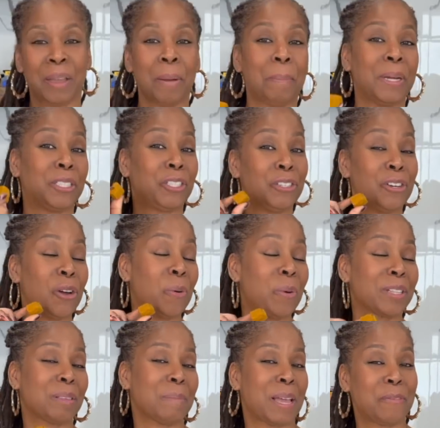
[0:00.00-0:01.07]
But you know
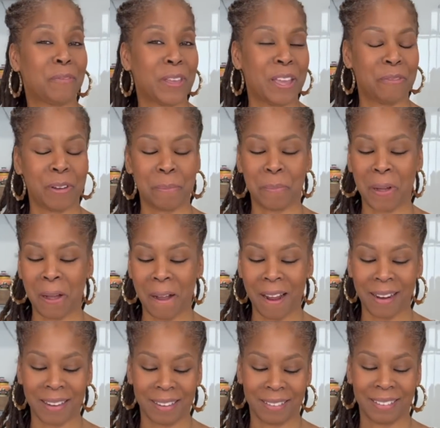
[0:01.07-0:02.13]
what's my favorite
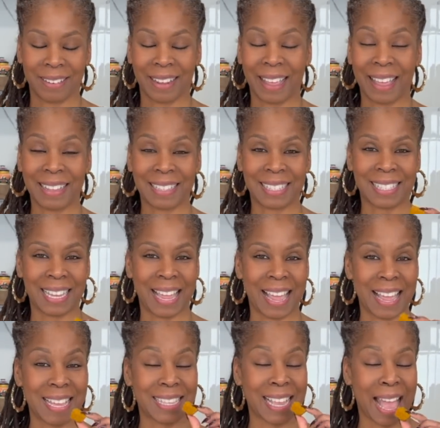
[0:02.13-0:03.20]
part? It
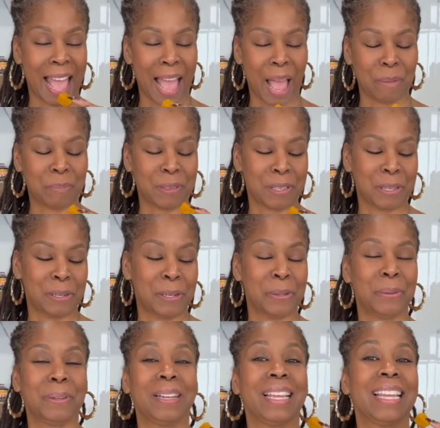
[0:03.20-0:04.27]
tastes
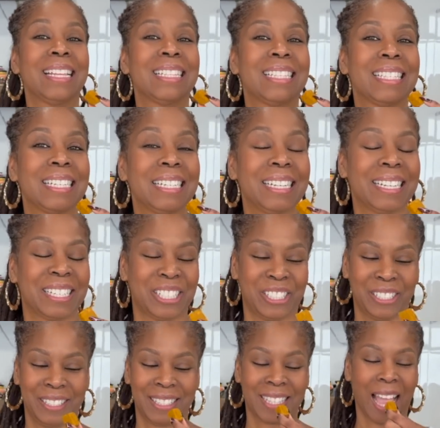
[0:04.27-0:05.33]
absolutely
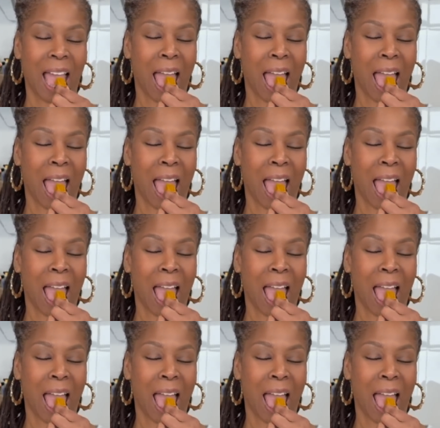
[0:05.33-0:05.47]
delicious.